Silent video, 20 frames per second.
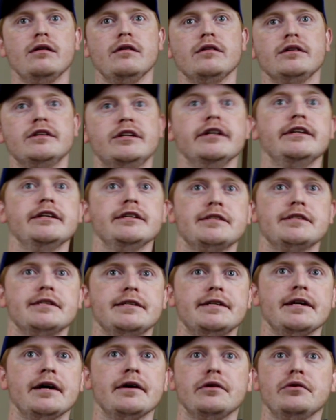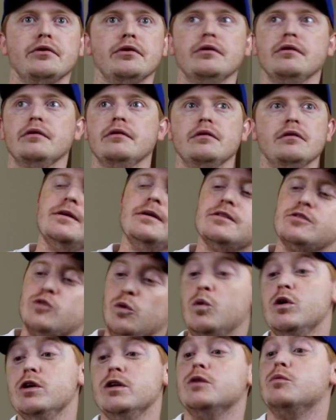Get it together.
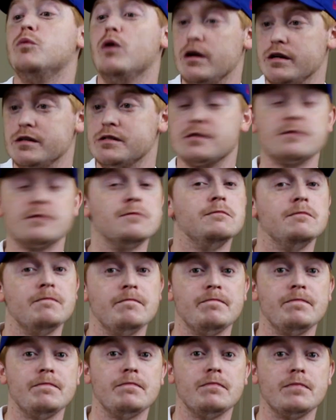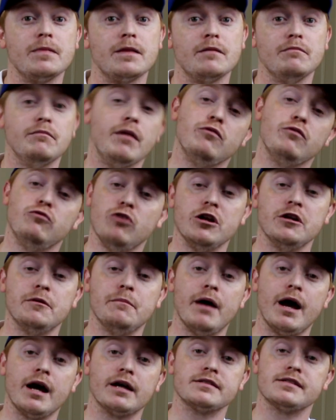So anyways, my running
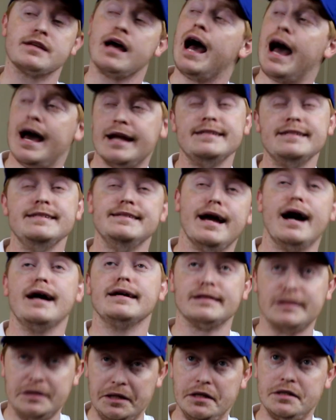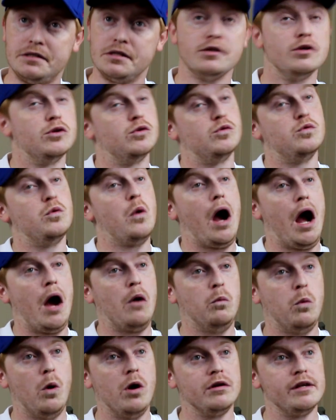backs, I did not get who I
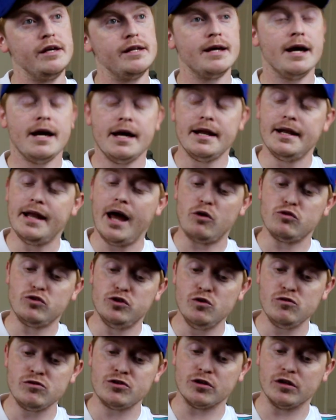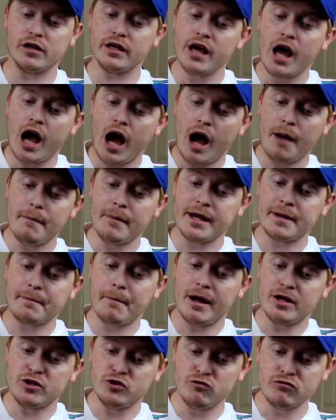wanted. Now, usually, I make my
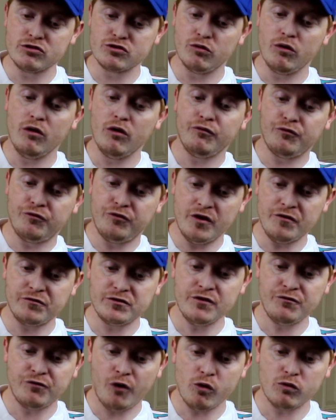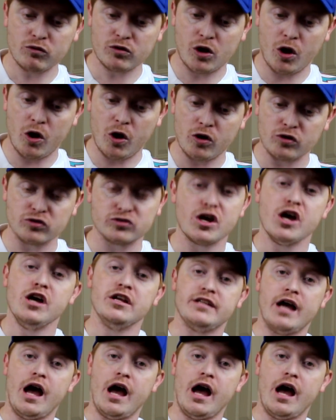usual 50 phone calls to